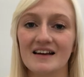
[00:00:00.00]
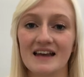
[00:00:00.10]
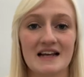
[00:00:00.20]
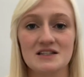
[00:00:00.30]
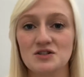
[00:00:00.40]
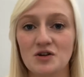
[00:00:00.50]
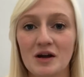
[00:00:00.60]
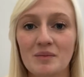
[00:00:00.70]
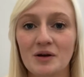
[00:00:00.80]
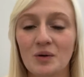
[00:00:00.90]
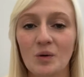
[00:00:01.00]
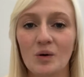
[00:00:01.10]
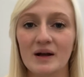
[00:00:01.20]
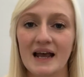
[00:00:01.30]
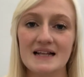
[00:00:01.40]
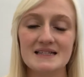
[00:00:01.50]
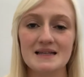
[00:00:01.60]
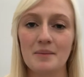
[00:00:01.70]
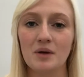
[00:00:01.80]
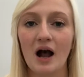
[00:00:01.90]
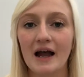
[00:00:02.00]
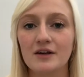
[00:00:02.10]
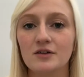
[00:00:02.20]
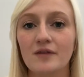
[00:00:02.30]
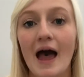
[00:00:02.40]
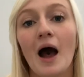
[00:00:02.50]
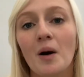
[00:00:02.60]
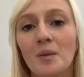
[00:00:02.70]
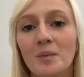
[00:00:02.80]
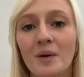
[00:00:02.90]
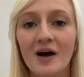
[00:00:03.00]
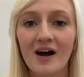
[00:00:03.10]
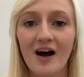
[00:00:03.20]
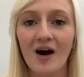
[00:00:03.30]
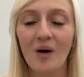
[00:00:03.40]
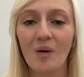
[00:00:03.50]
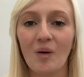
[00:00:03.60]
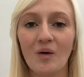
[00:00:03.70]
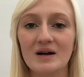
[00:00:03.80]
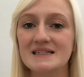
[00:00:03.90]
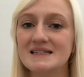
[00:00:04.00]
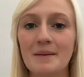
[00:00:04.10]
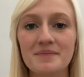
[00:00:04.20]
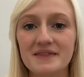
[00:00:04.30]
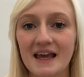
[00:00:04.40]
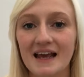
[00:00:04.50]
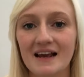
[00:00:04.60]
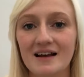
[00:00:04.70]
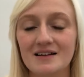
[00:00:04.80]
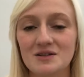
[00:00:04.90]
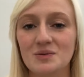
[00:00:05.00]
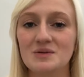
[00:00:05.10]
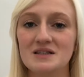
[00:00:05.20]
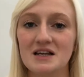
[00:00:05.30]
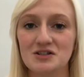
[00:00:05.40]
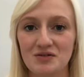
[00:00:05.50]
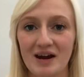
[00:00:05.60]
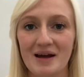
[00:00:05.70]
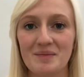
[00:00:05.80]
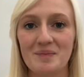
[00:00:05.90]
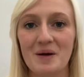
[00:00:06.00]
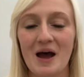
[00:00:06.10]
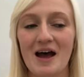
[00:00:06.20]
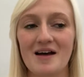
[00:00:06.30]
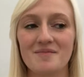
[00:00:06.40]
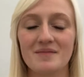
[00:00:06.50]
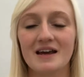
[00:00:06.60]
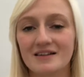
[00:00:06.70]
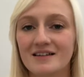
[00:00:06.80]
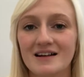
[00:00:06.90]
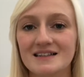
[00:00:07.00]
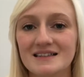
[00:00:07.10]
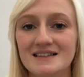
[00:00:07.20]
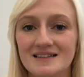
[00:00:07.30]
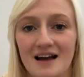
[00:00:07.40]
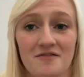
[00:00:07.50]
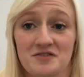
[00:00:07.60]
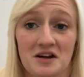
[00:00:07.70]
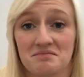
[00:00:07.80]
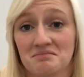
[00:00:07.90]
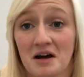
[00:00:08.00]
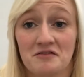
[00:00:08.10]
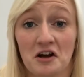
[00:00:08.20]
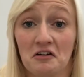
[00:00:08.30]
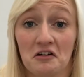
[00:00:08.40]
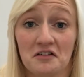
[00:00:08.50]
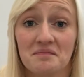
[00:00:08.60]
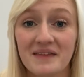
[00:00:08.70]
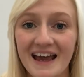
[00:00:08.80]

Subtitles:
gets enjoyment or gets some kind of help or something towards their trip, I've done good.